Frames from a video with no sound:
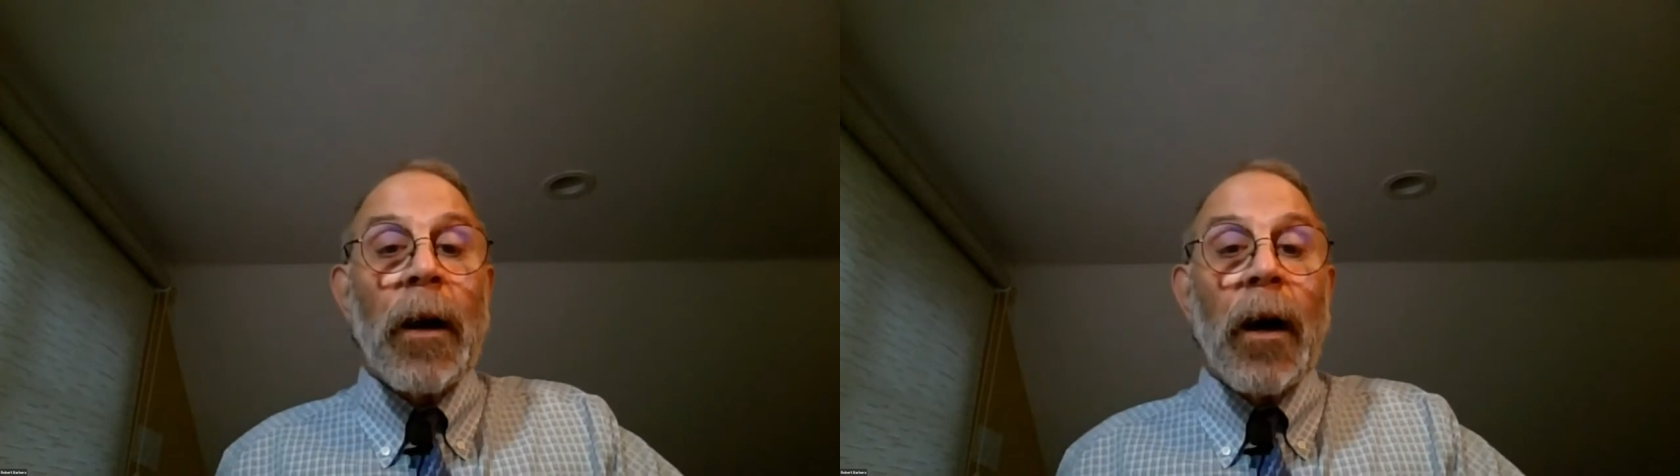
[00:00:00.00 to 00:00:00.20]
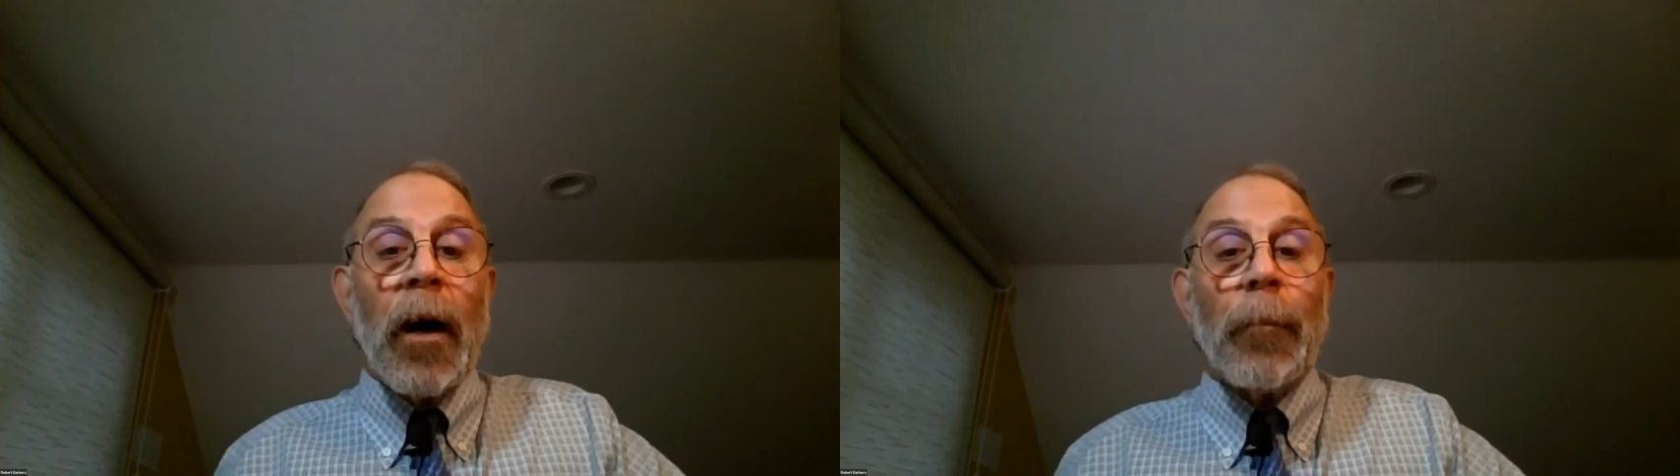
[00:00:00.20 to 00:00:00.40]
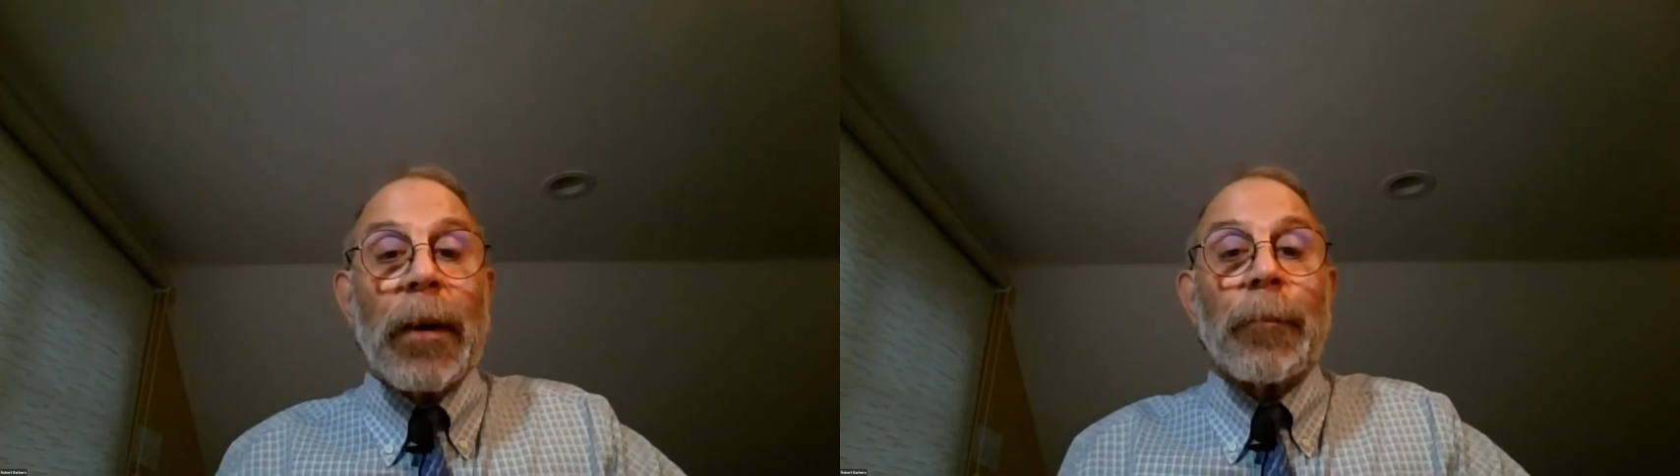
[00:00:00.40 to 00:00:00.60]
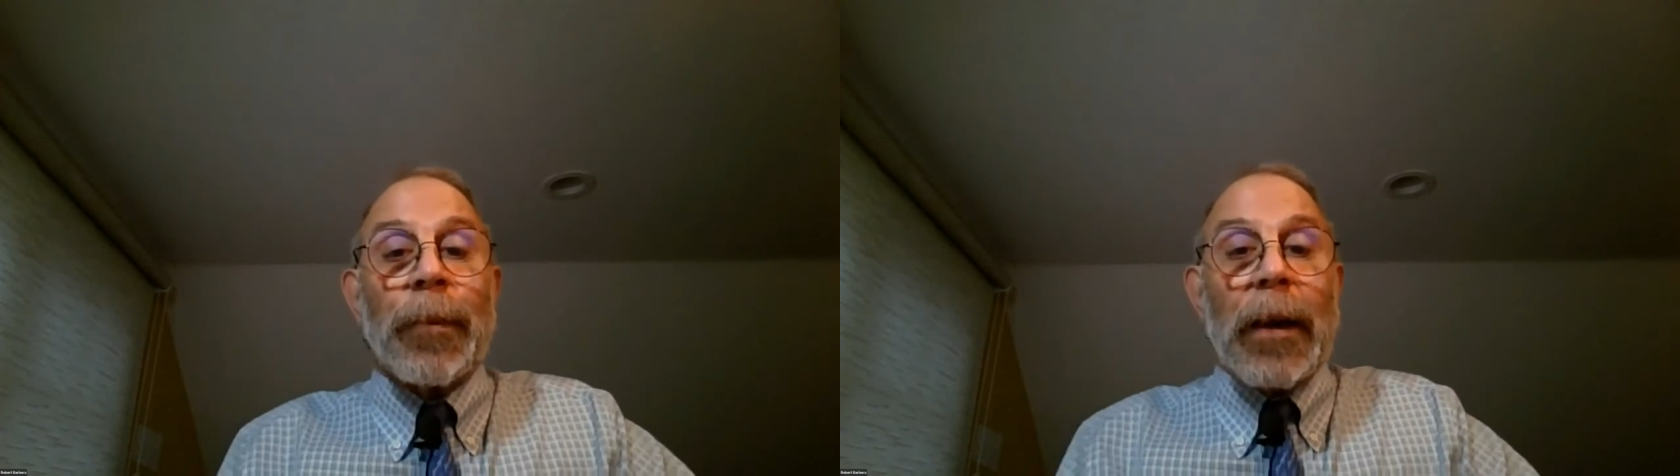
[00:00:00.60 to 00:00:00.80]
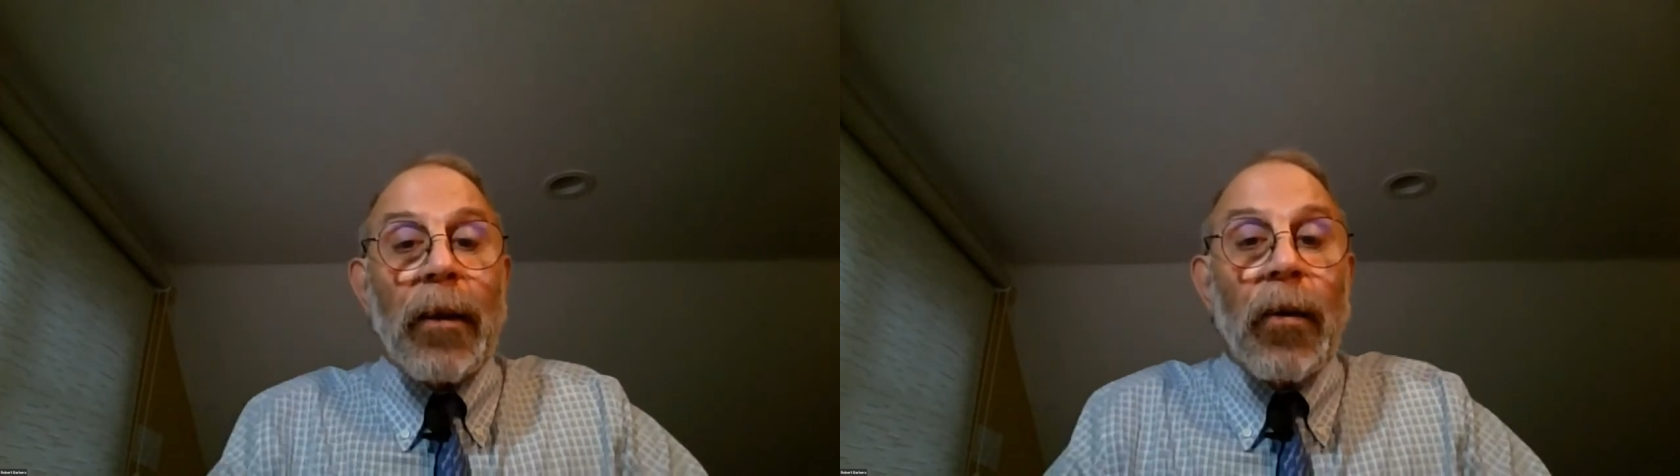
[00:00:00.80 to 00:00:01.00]

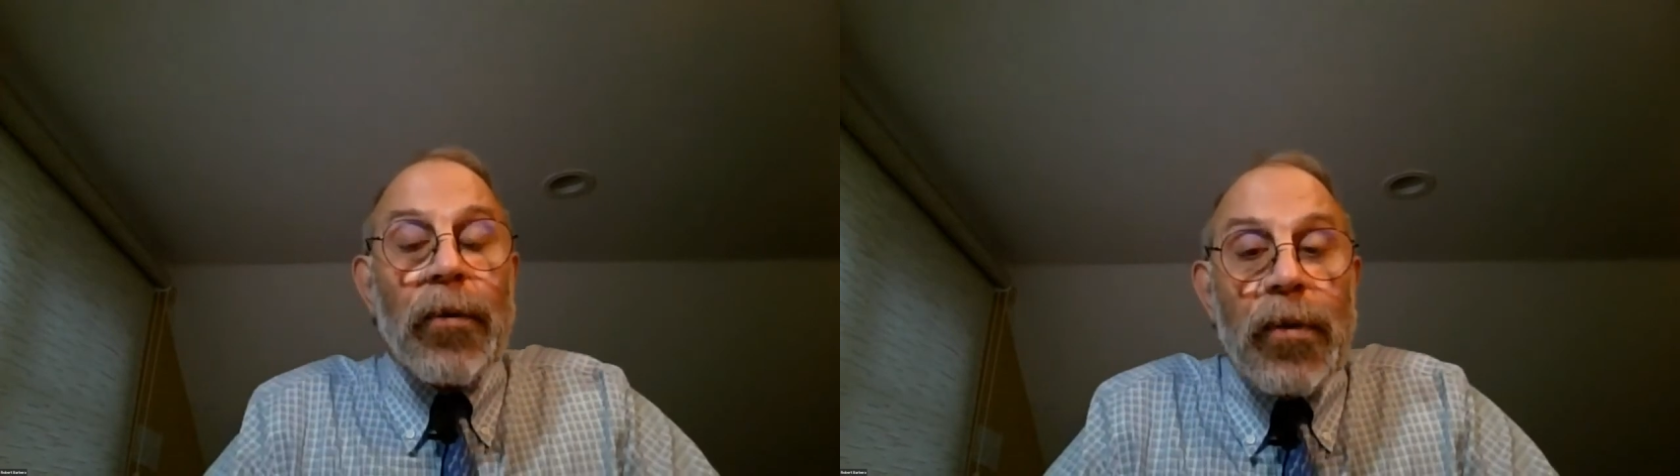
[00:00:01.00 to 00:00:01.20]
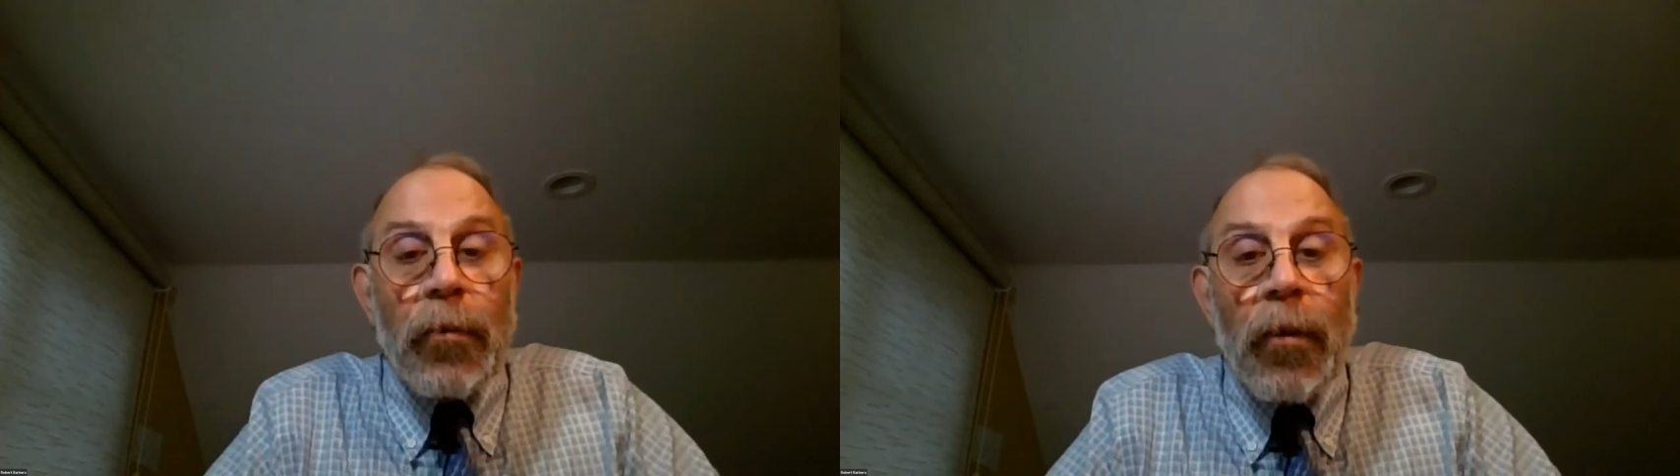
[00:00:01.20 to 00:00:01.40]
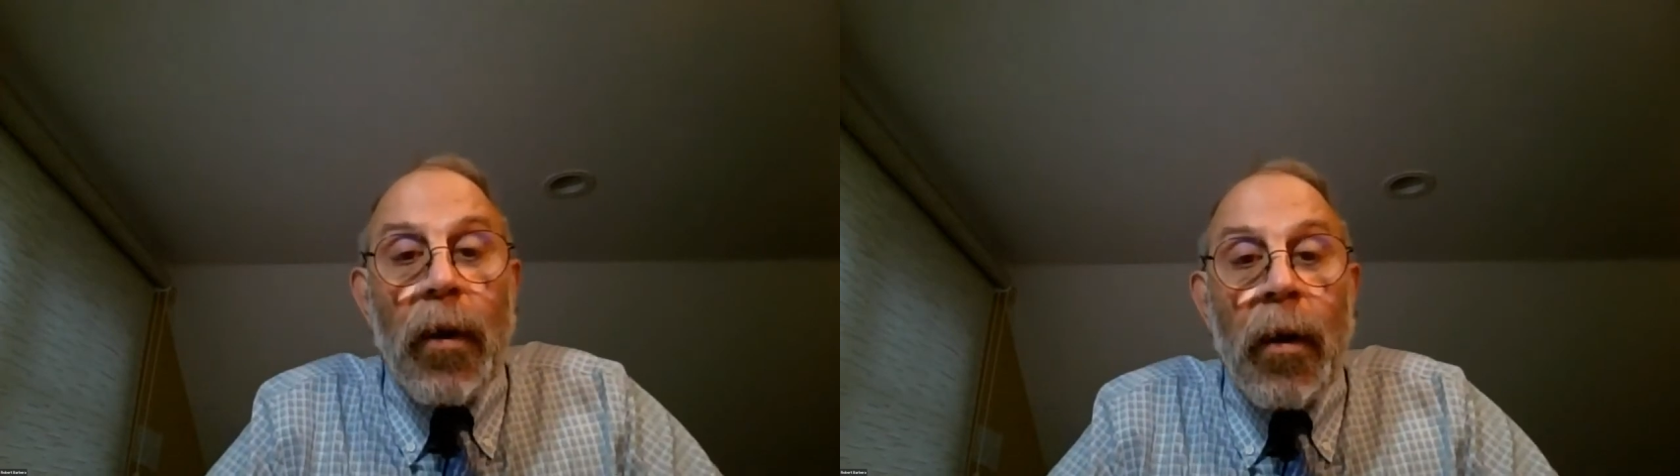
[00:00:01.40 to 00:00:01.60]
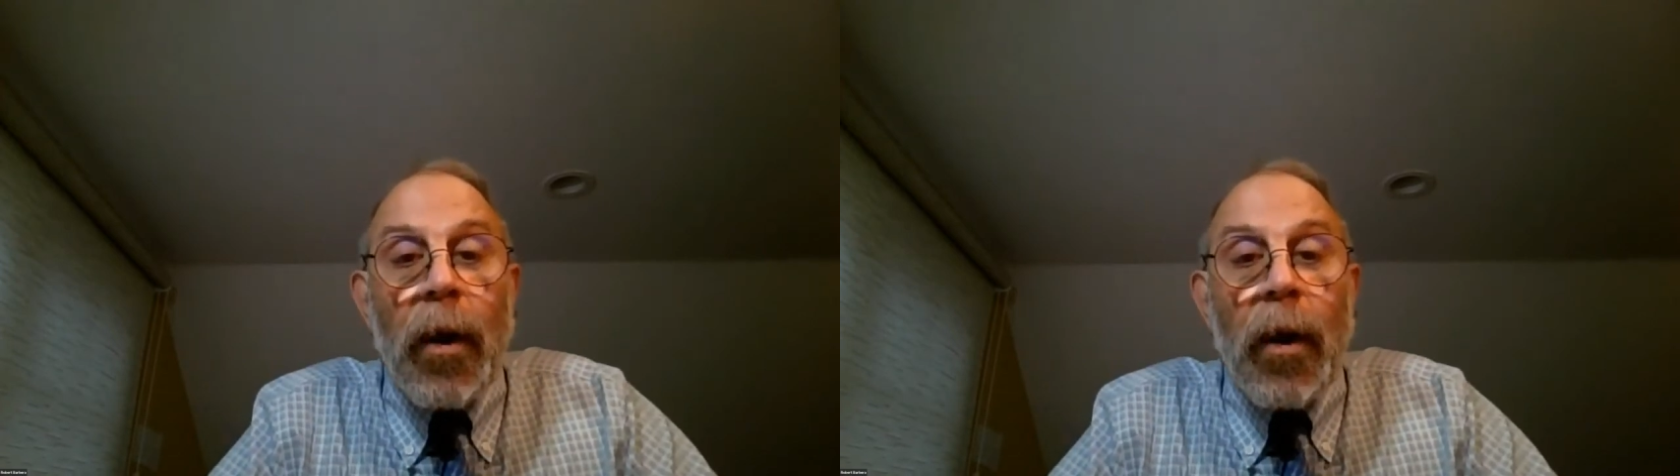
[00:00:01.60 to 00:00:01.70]
but I also